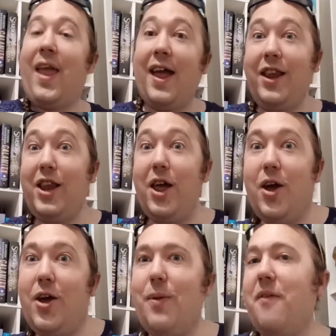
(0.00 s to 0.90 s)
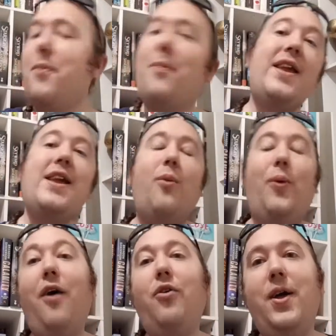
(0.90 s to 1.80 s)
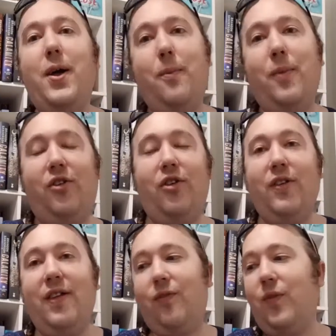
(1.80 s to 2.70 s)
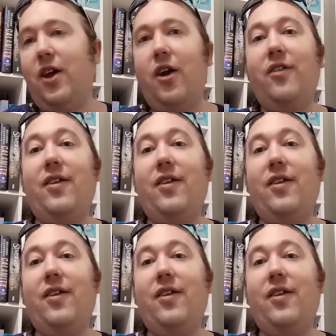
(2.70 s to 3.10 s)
Hello, everybody. Welcome to this video.